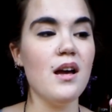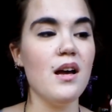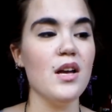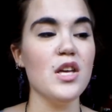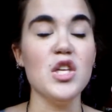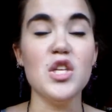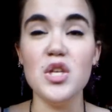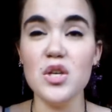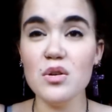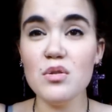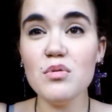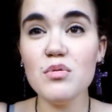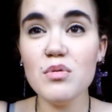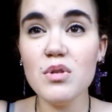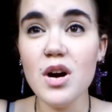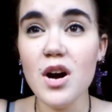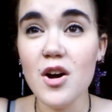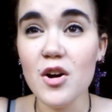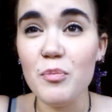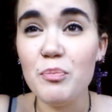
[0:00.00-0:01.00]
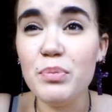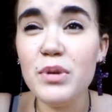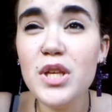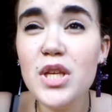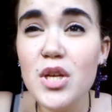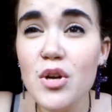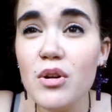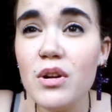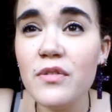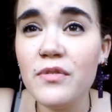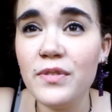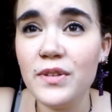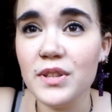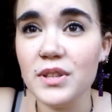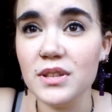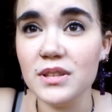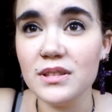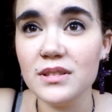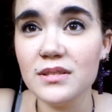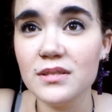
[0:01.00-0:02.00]
You are
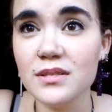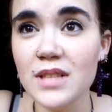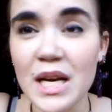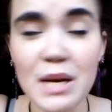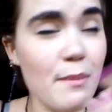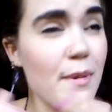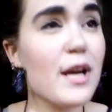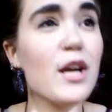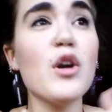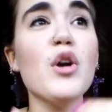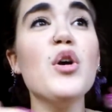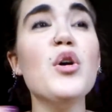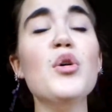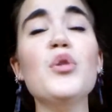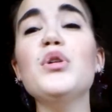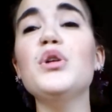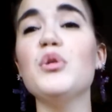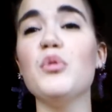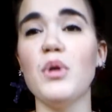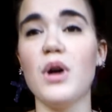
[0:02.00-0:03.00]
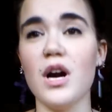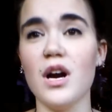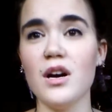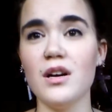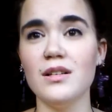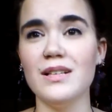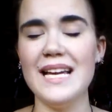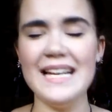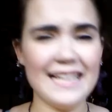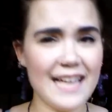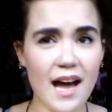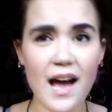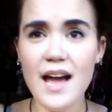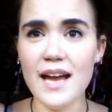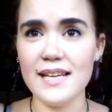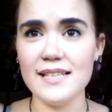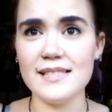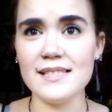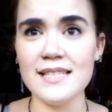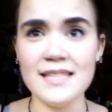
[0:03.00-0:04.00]
beautiful, no matter who you are. And
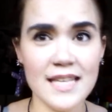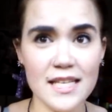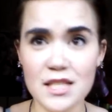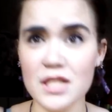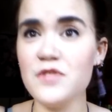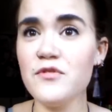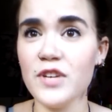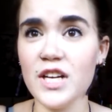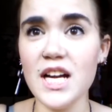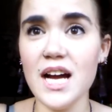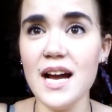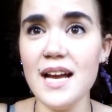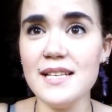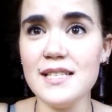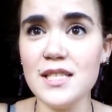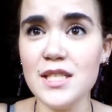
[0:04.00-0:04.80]
guys, this is for guys